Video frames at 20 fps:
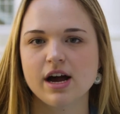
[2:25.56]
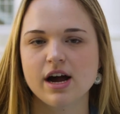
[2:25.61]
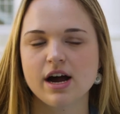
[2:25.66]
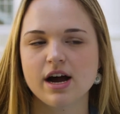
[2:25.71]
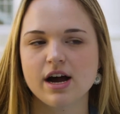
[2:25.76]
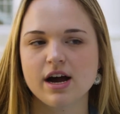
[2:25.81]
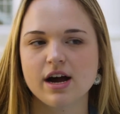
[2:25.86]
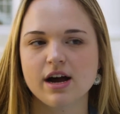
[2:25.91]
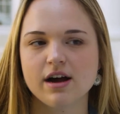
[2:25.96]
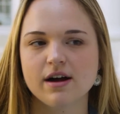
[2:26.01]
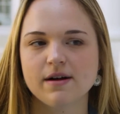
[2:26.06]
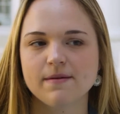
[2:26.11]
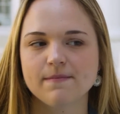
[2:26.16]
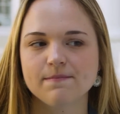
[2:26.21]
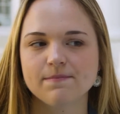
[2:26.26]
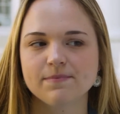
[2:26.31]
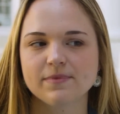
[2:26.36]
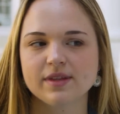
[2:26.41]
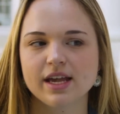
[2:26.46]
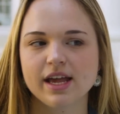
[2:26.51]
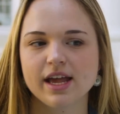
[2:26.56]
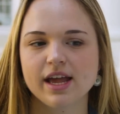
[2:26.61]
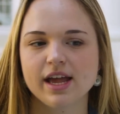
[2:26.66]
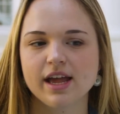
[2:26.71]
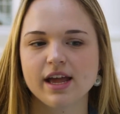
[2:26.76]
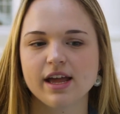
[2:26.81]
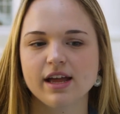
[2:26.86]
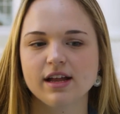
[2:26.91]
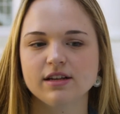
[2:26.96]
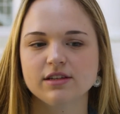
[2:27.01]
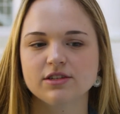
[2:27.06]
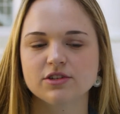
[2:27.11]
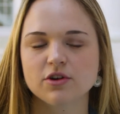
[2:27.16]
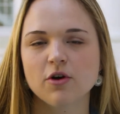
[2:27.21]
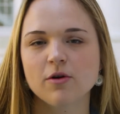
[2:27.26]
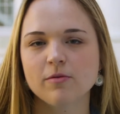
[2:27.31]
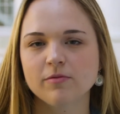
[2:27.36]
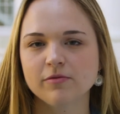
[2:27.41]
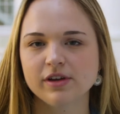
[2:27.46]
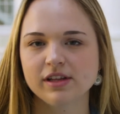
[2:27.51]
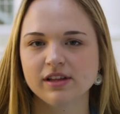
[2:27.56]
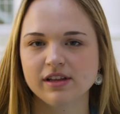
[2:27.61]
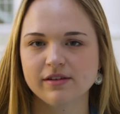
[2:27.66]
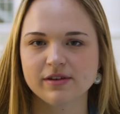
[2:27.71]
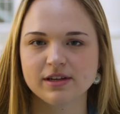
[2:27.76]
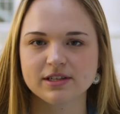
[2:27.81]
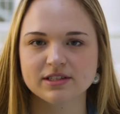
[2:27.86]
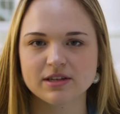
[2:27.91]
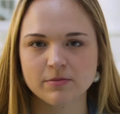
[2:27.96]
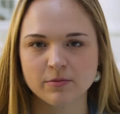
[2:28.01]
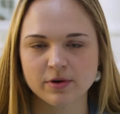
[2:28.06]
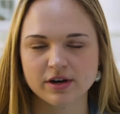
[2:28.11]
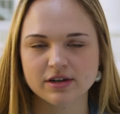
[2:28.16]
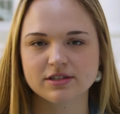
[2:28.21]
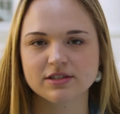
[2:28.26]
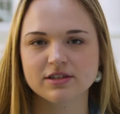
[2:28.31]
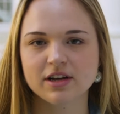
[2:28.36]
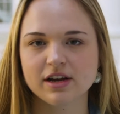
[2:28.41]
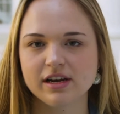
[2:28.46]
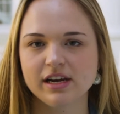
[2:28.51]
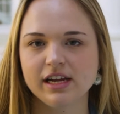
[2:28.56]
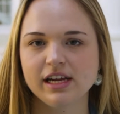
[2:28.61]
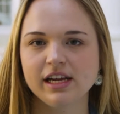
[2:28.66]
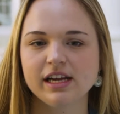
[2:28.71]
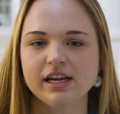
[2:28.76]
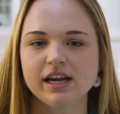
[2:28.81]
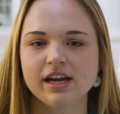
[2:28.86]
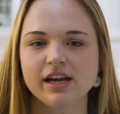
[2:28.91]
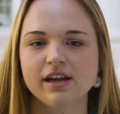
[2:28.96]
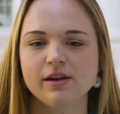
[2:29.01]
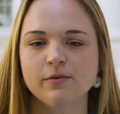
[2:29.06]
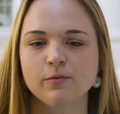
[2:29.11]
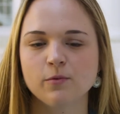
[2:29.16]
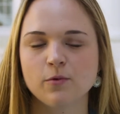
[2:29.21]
um, and hopefully living somewhere sunny and